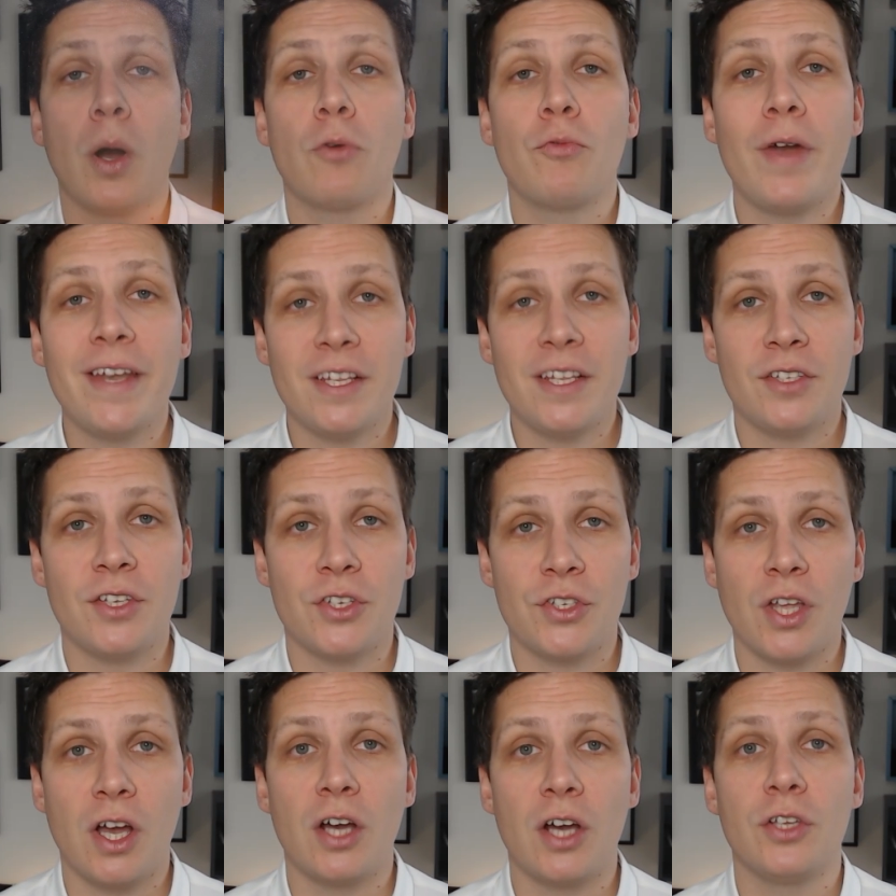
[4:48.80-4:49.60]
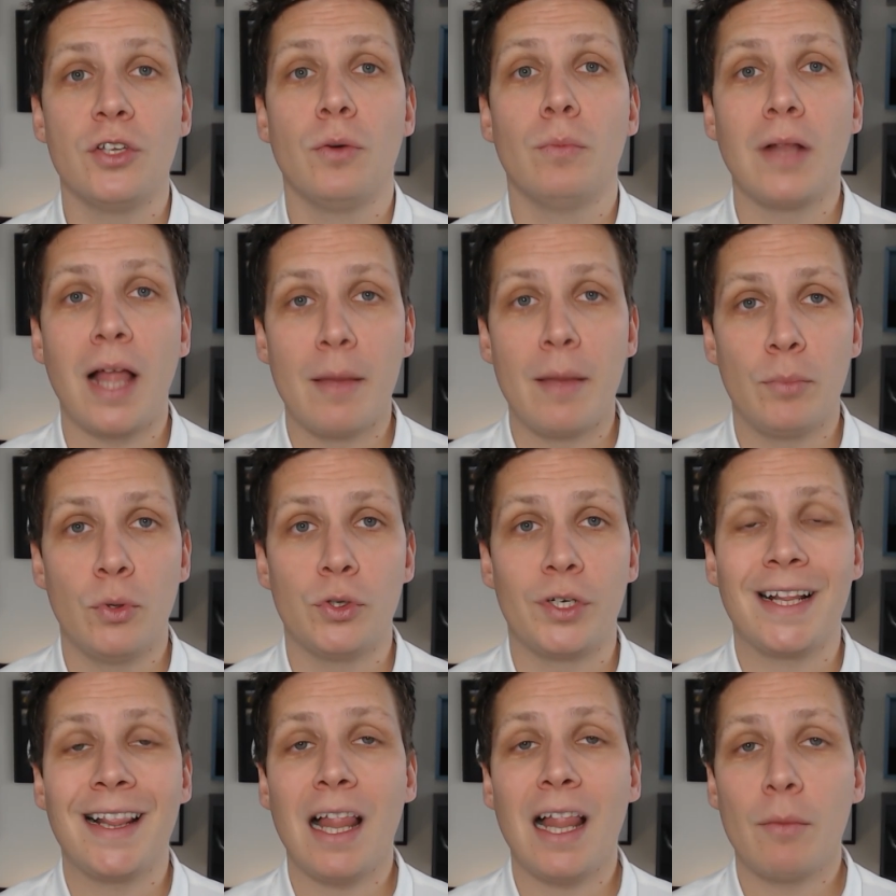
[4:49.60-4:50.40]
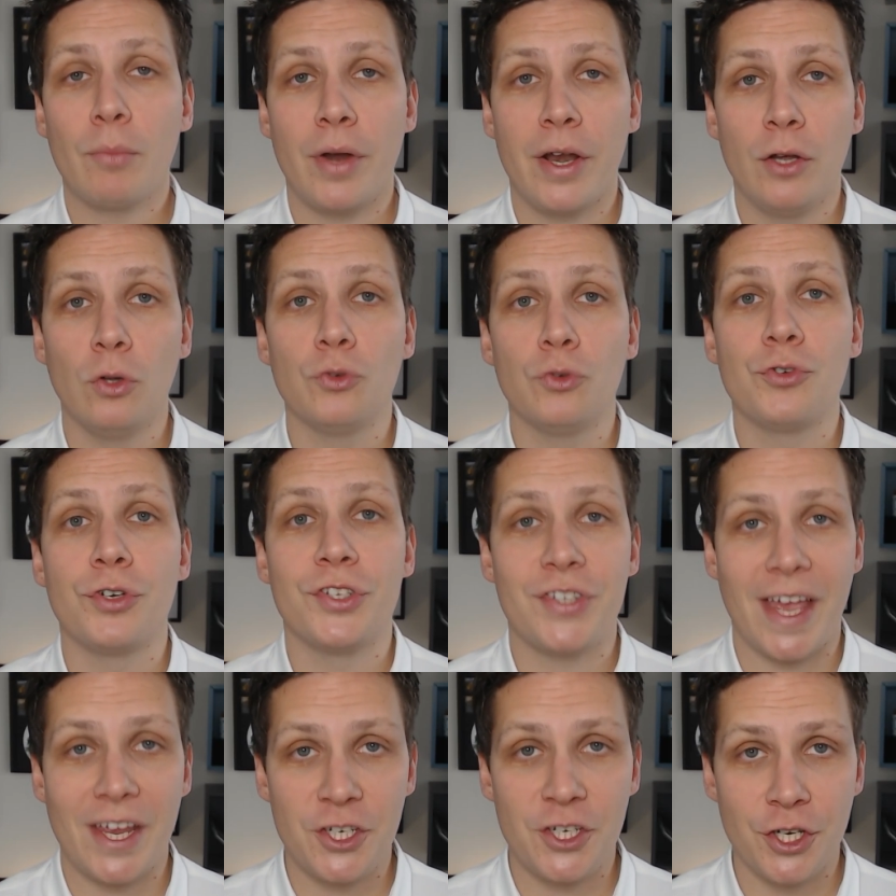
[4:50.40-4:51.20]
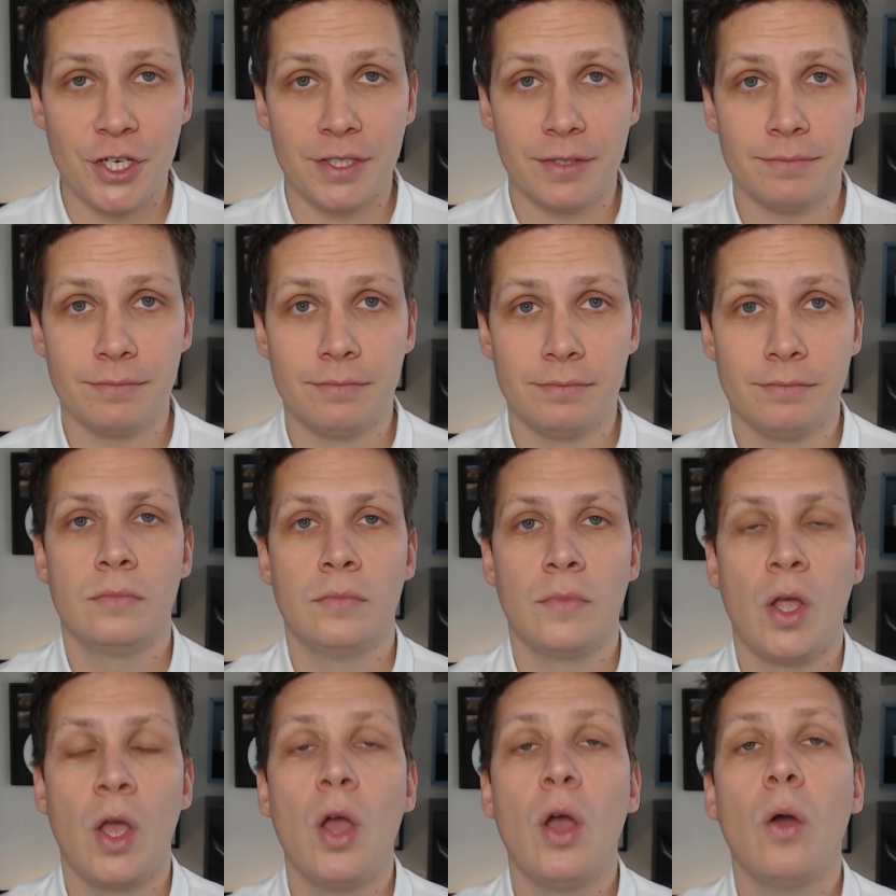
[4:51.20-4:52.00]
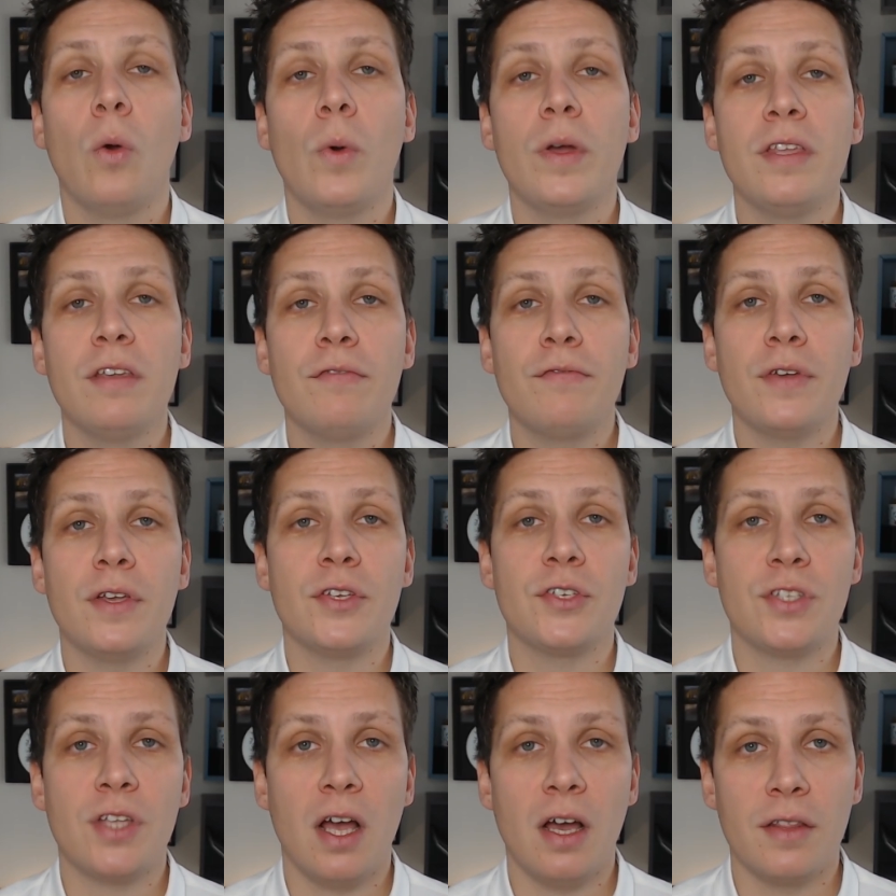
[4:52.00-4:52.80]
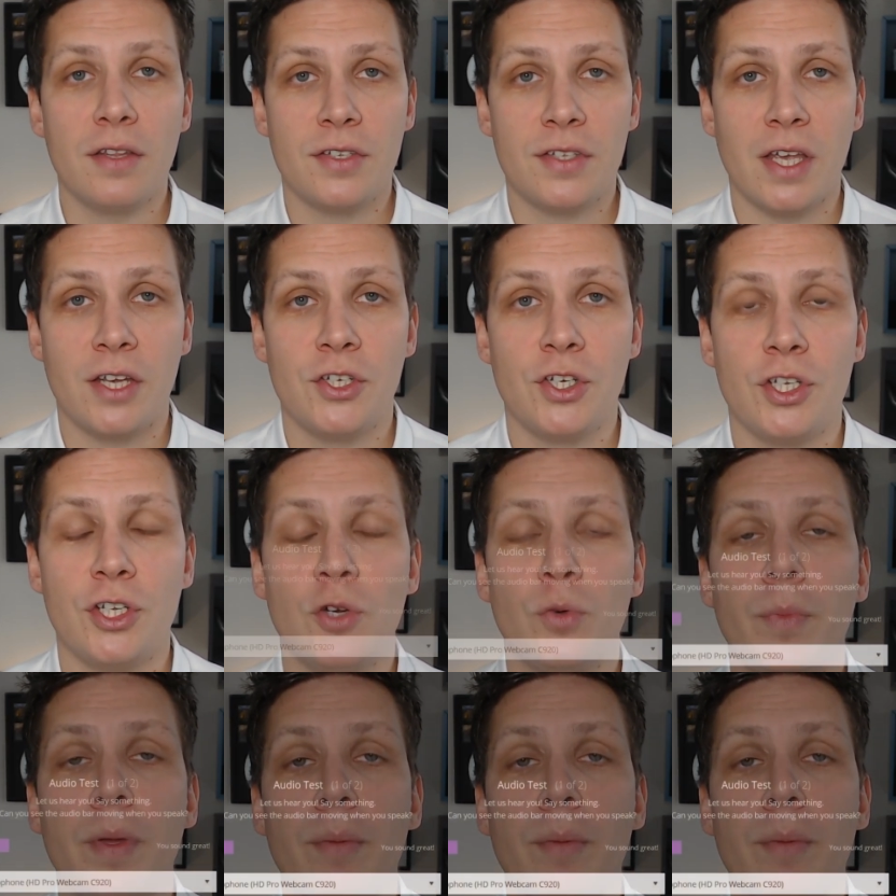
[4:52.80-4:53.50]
ready to start your Blackboard Collaborate Ultra session. When you first start the session, you'll be